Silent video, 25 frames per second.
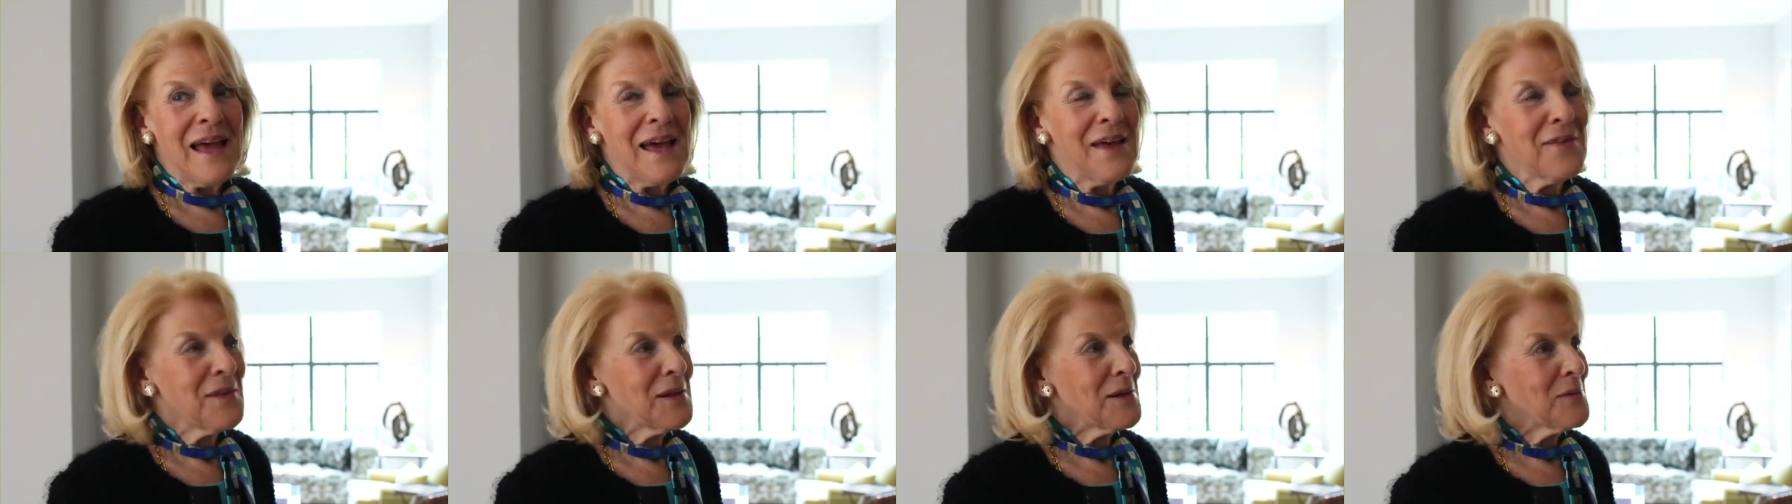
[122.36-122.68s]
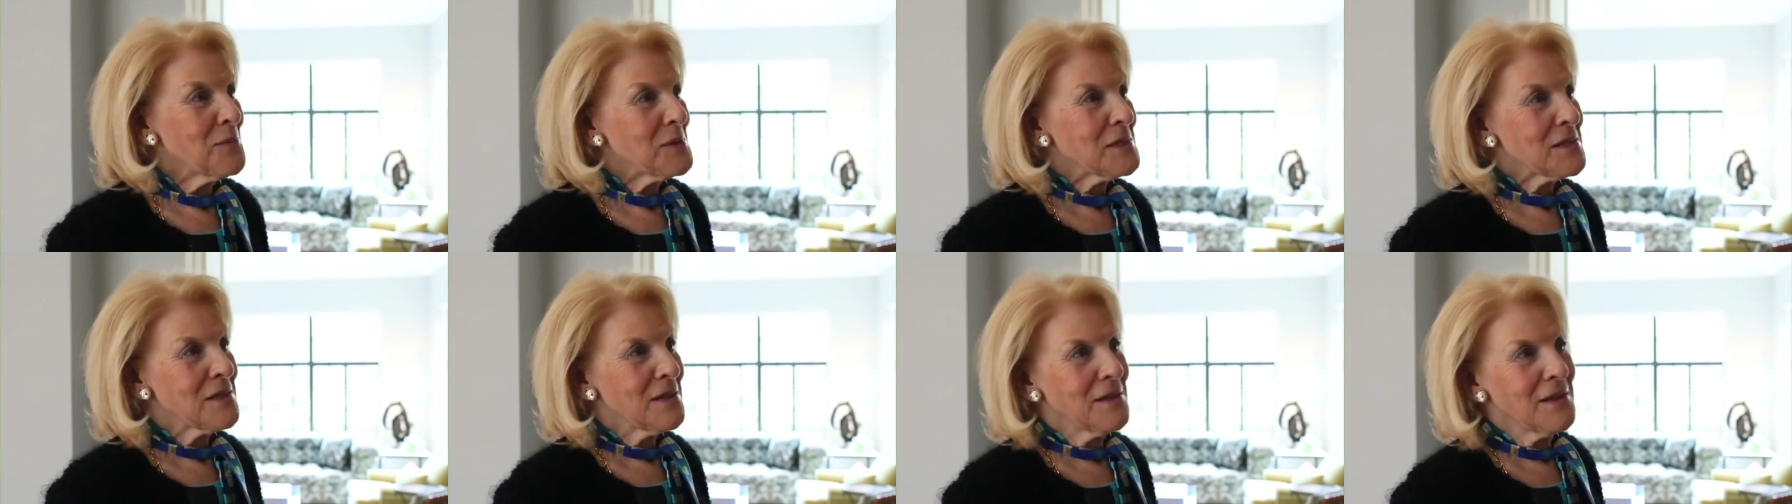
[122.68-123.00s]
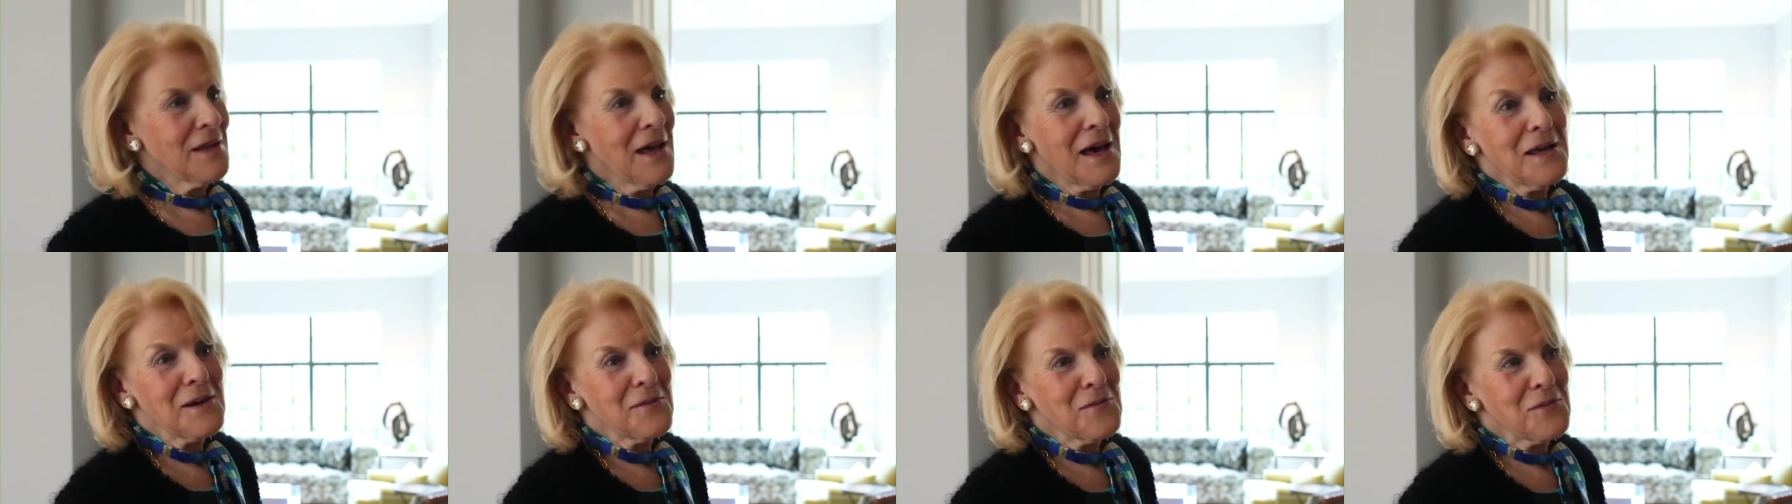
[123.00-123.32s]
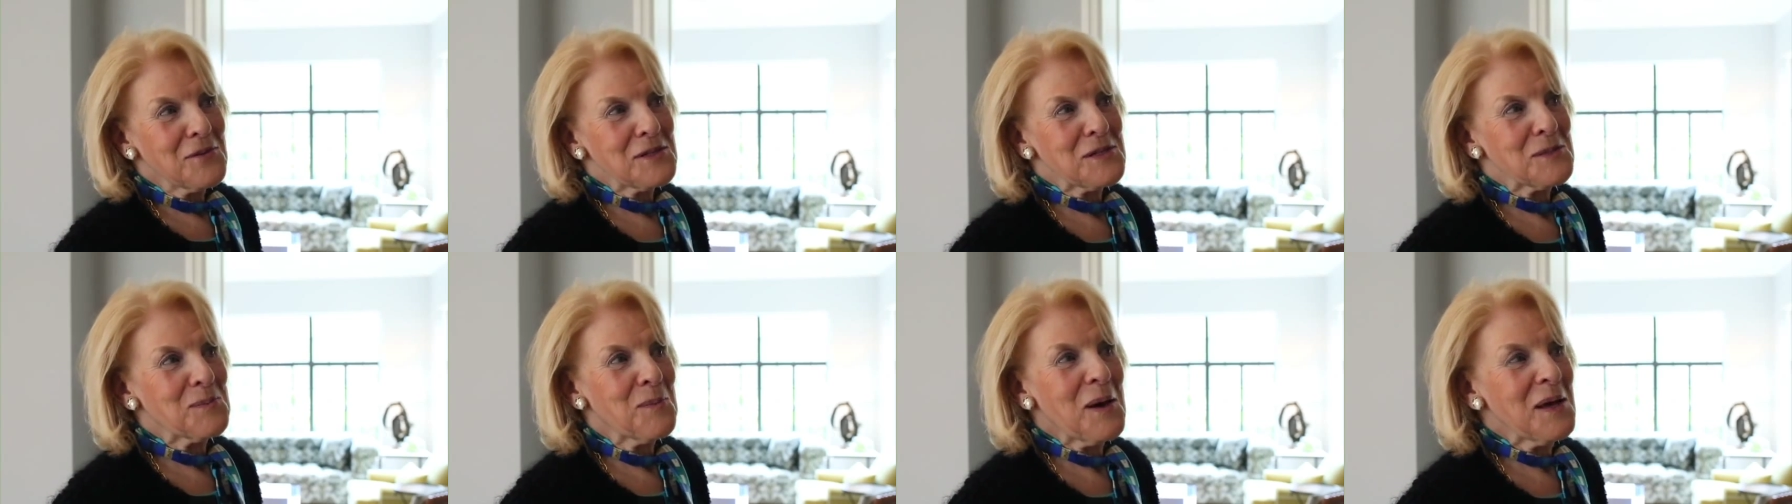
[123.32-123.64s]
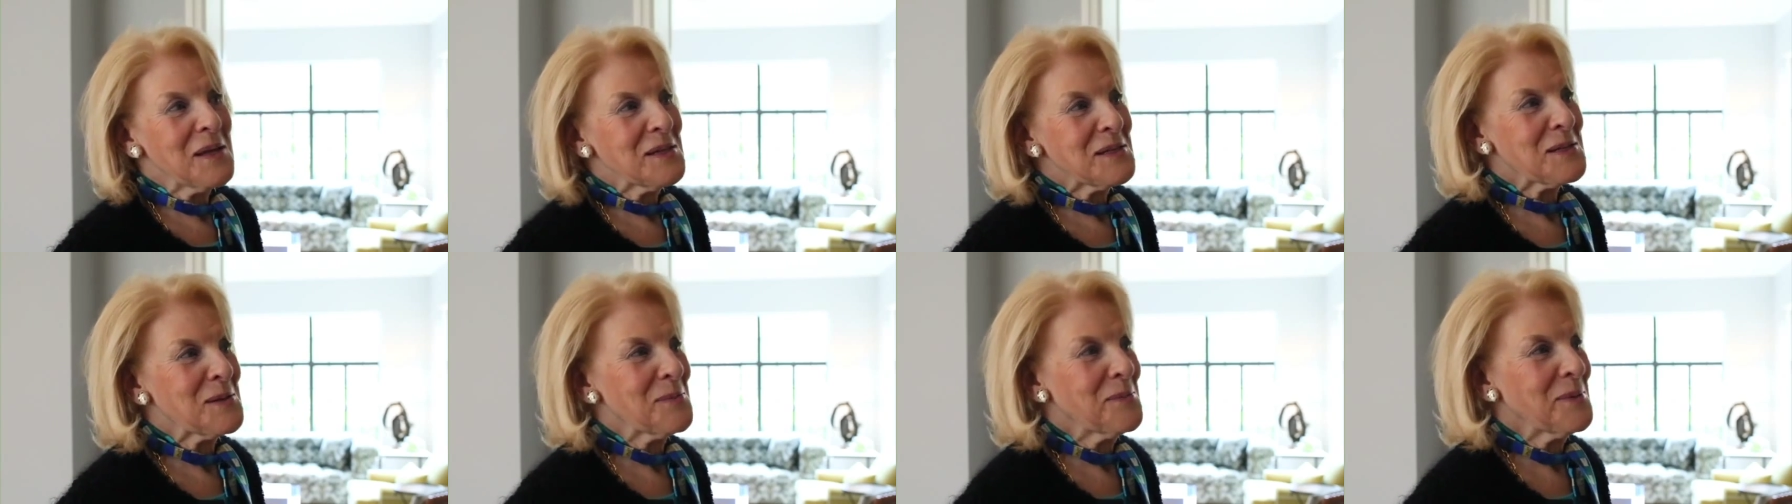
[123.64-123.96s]
and that it was a lot of
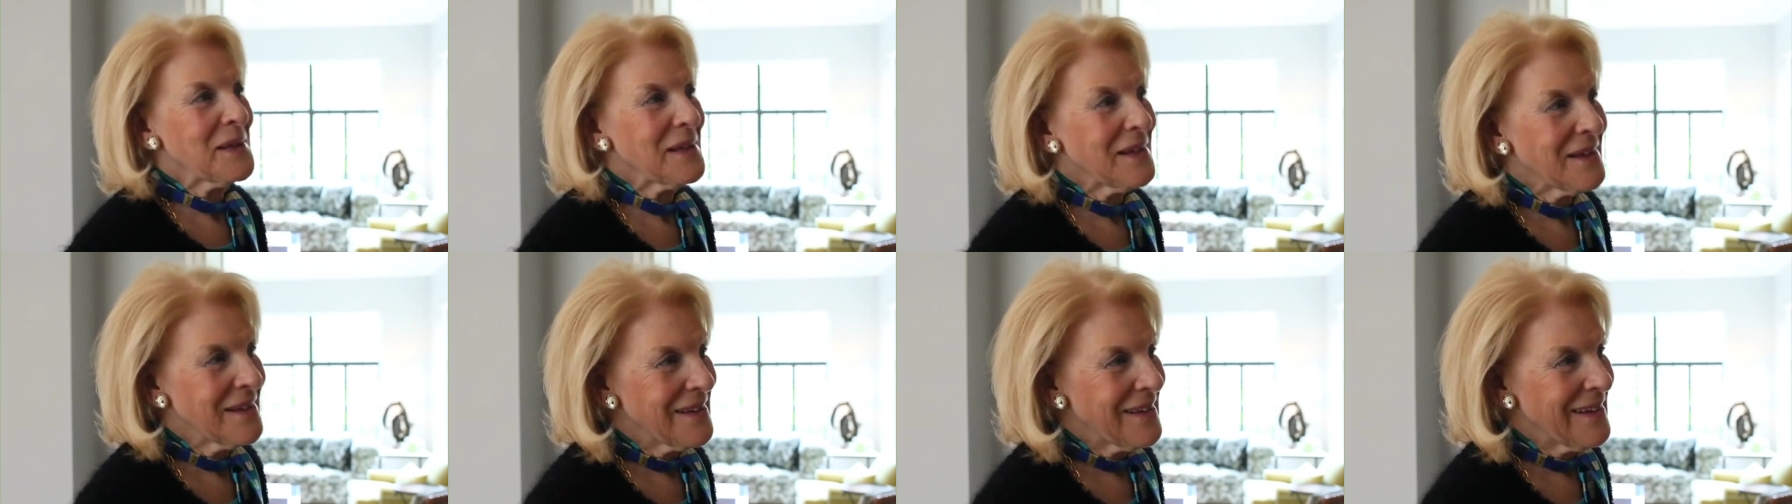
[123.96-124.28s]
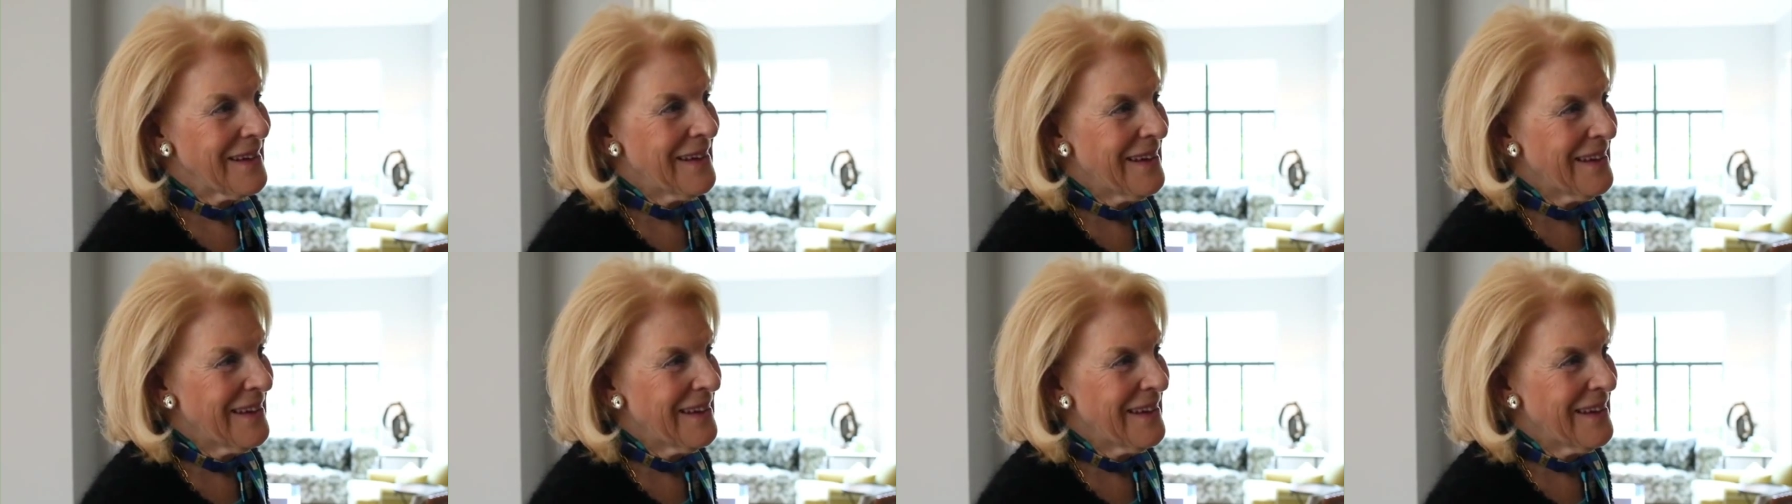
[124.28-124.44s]
responsibility.